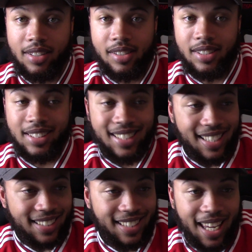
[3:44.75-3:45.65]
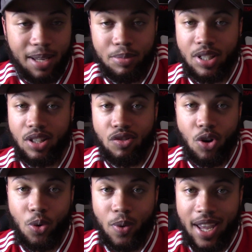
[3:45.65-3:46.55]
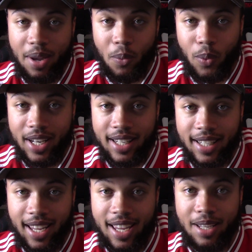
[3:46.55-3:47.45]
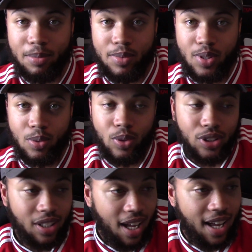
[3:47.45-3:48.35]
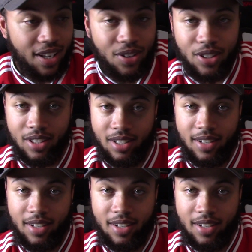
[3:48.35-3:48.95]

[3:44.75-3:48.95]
6 games in a row, we ain't winning games. What's going on?